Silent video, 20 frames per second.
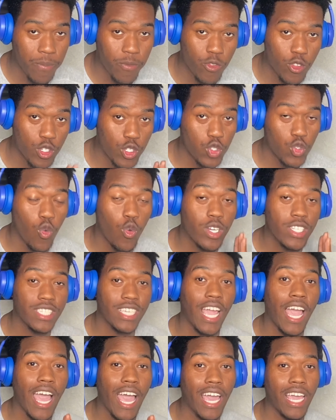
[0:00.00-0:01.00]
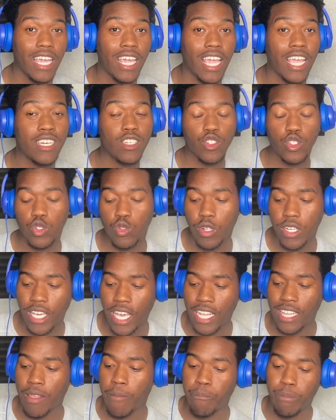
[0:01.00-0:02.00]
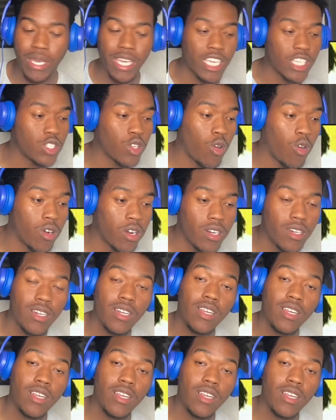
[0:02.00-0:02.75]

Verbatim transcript: The shortest guy in the street got the biggest heart?